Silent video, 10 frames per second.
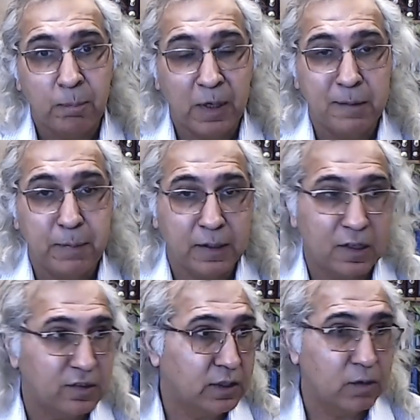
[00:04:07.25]
but
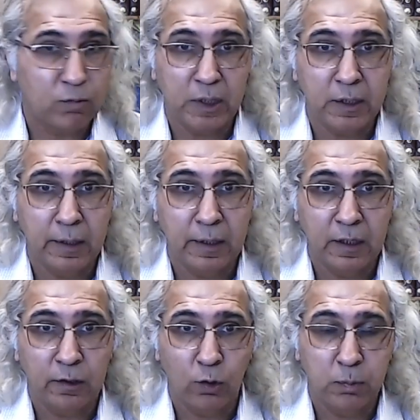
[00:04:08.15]
because they are working in
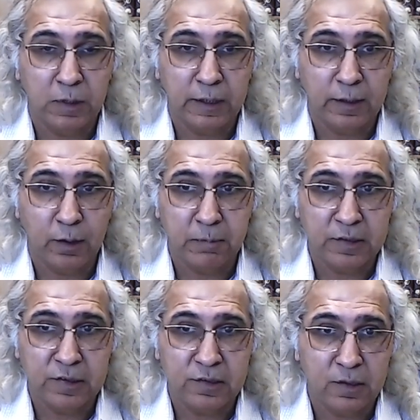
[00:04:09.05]
a global
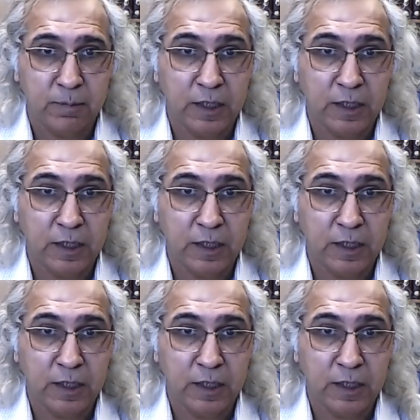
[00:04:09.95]
economic system